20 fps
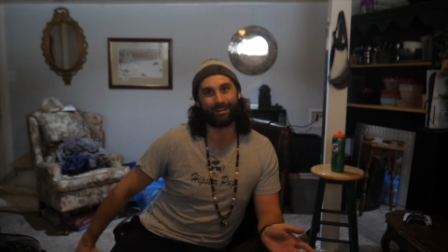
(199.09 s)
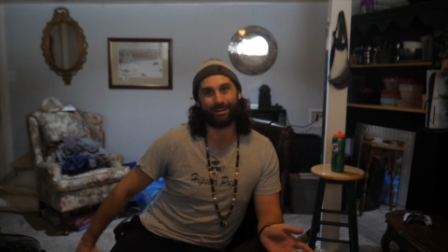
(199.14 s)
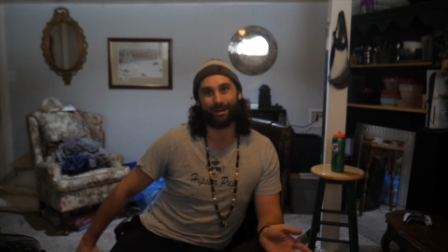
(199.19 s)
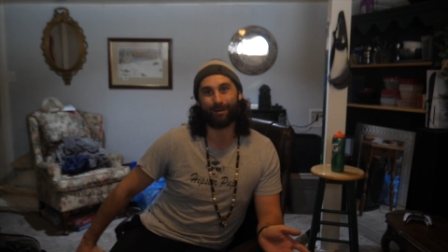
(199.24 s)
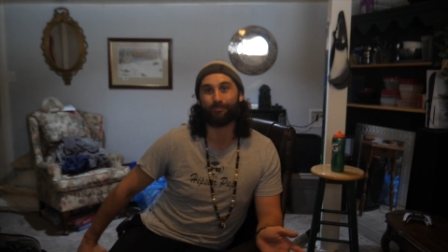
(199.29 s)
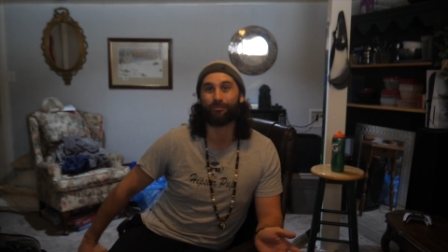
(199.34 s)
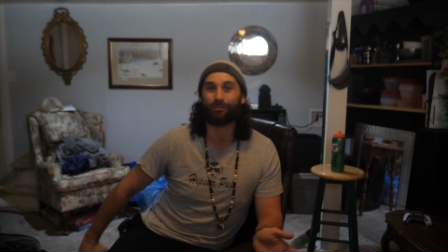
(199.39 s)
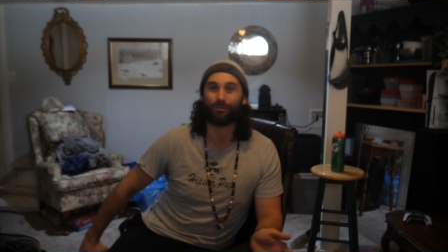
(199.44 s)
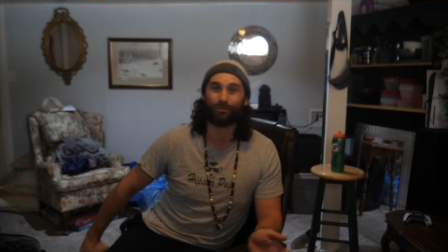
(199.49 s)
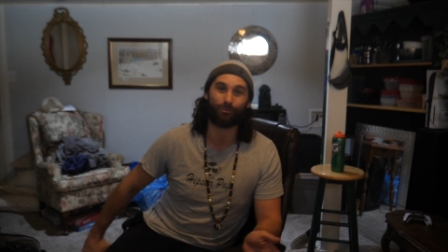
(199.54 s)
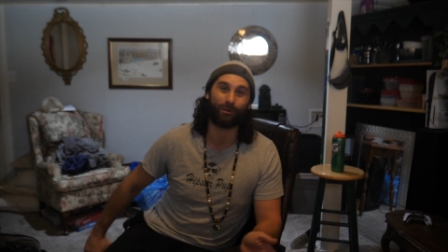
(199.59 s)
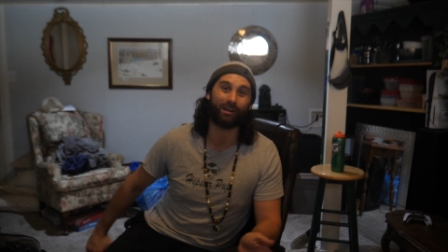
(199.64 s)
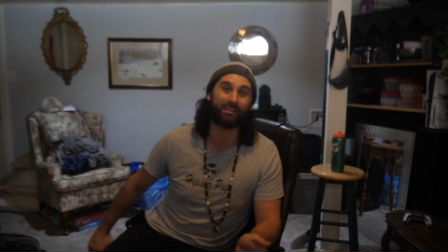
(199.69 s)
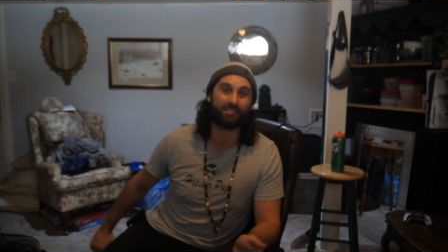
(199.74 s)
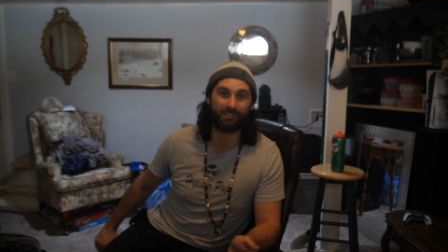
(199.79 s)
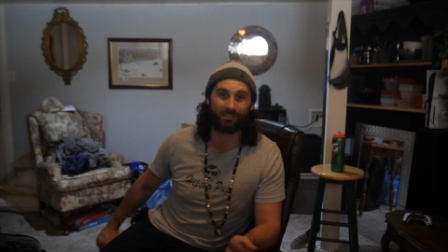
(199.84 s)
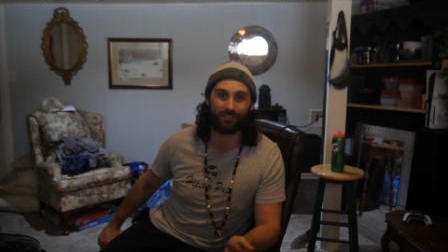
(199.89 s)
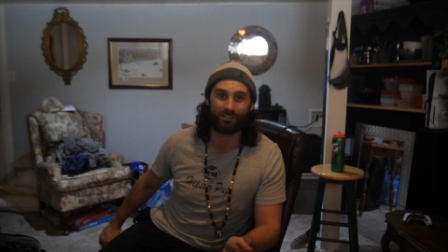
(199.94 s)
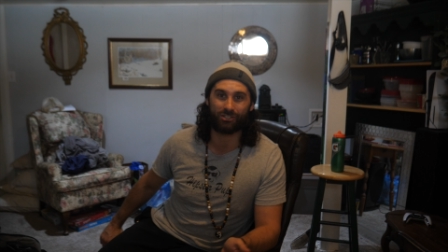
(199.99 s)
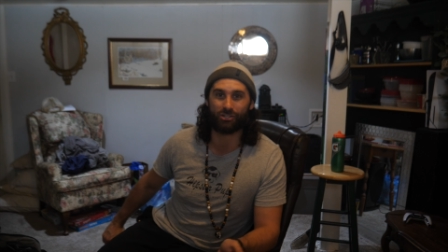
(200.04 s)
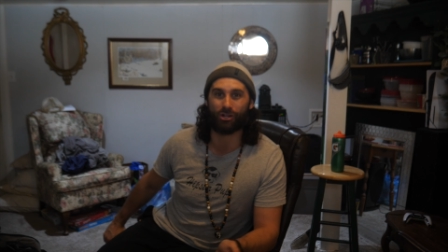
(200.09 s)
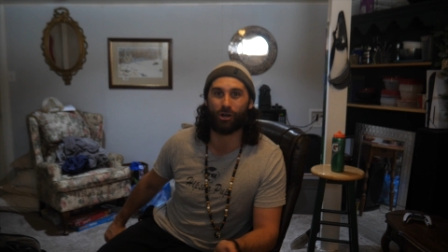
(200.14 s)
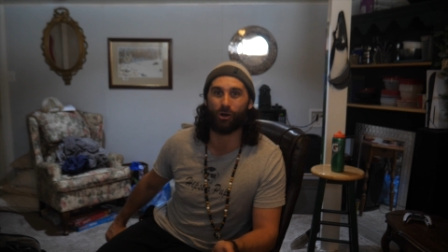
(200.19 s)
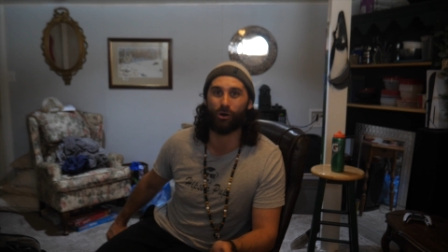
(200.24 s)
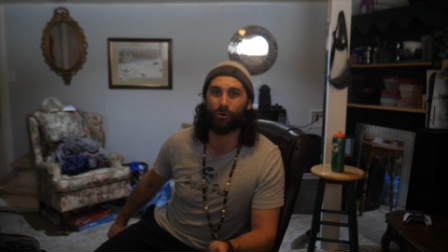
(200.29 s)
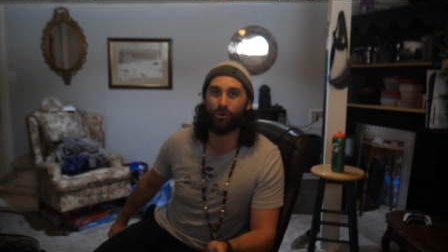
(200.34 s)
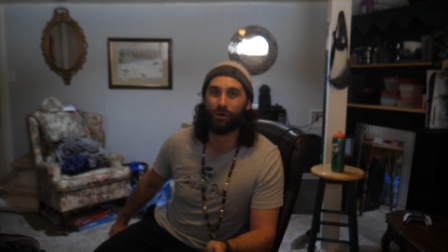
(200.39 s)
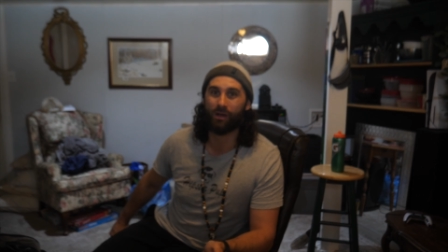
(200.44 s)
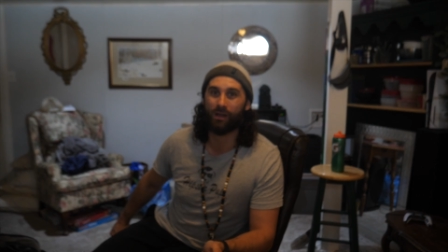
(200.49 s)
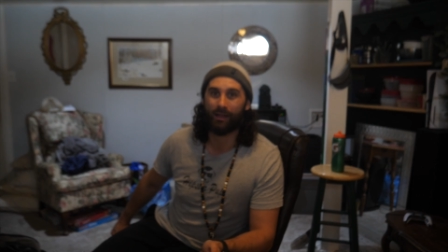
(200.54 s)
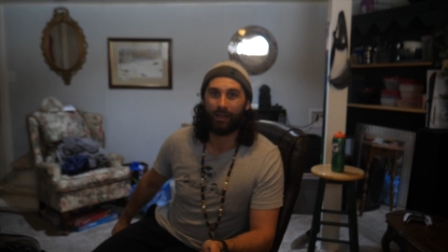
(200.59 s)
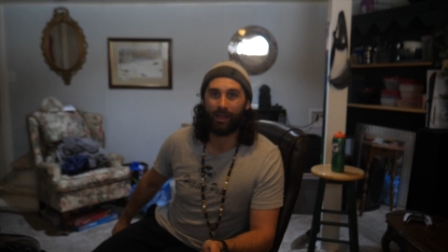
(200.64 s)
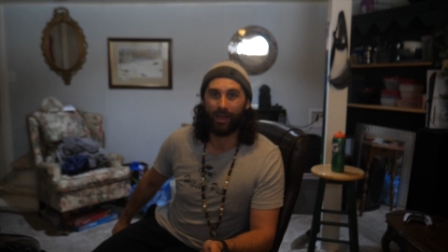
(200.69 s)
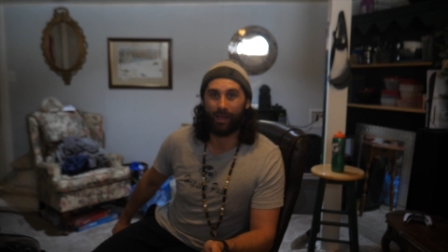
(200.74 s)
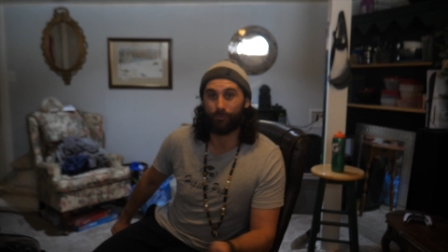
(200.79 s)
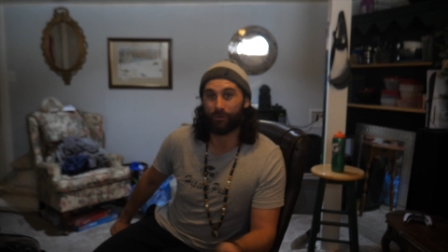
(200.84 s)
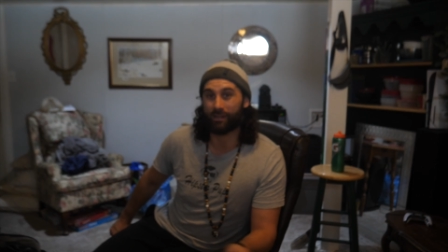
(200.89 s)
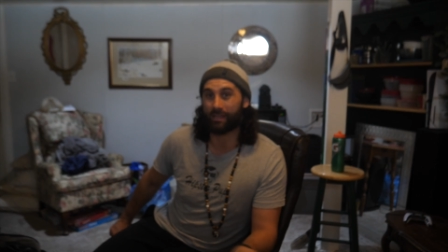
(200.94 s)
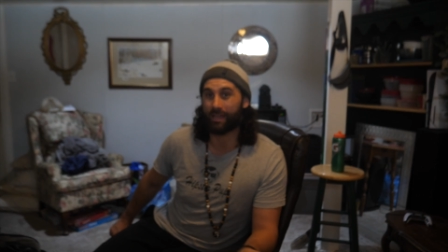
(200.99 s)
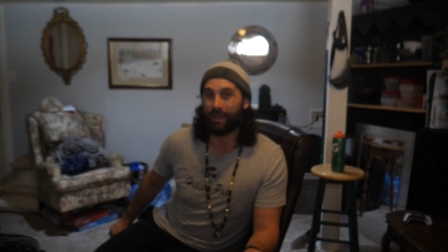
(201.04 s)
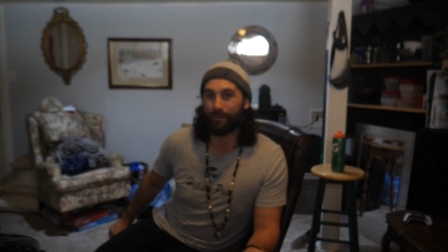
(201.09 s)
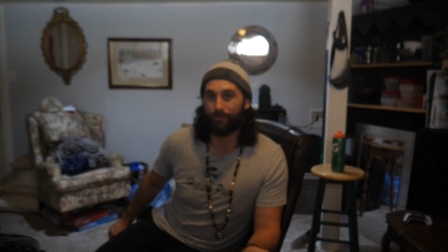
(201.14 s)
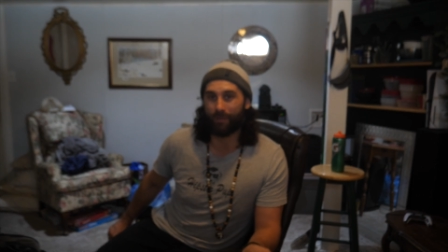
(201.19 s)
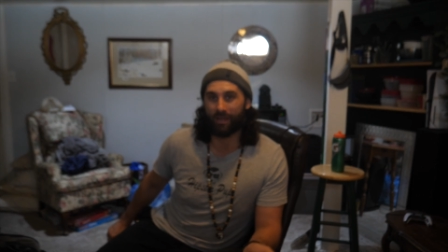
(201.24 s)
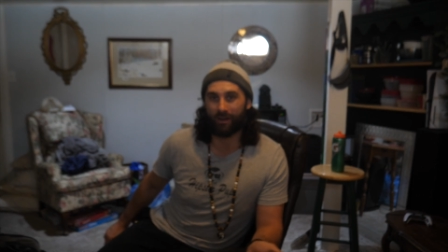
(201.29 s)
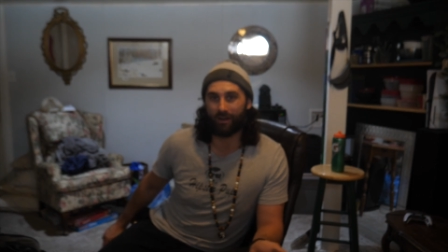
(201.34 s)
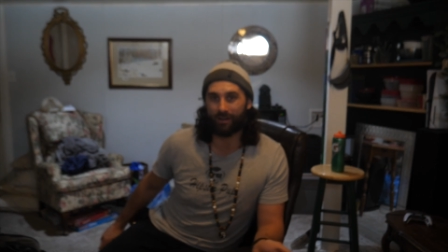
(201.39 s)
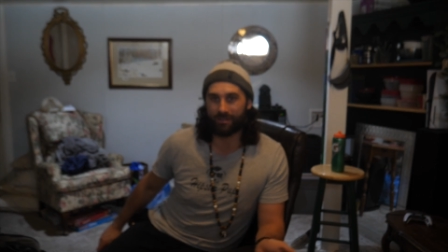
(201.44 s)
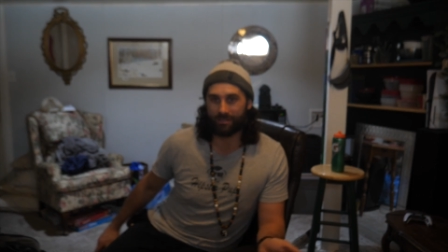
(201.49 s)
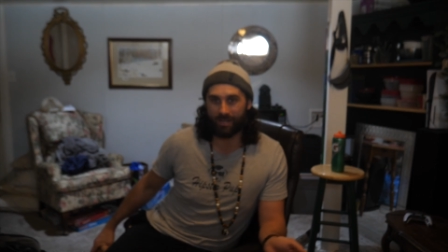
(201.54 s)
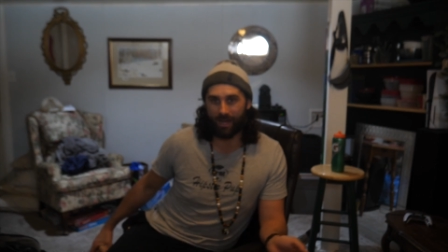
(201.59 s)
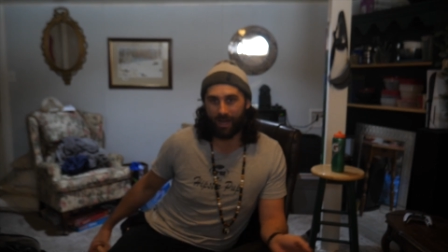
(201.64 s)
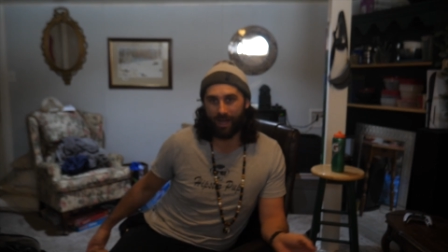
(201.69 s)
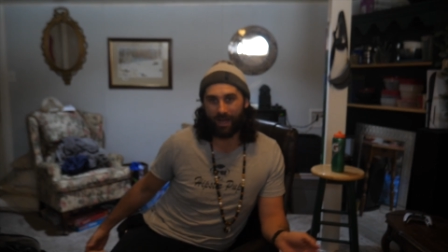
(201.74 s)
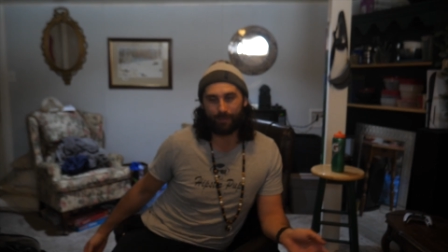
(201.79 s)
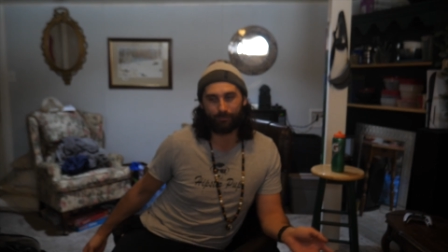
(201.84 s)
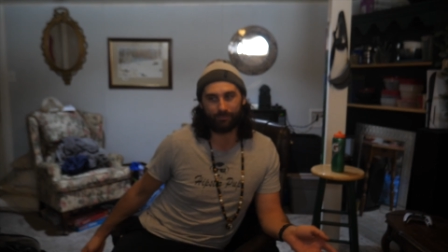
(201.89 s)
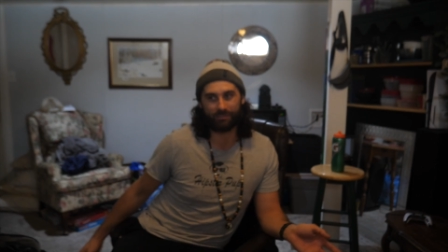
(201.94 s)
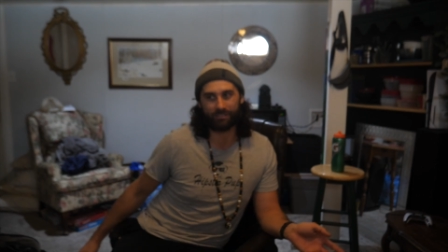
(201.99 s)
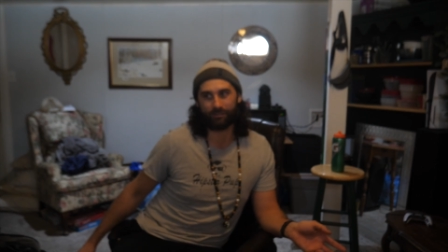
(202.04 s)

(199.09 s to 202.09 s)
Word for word: it up for the rest of the show, and we came in on time.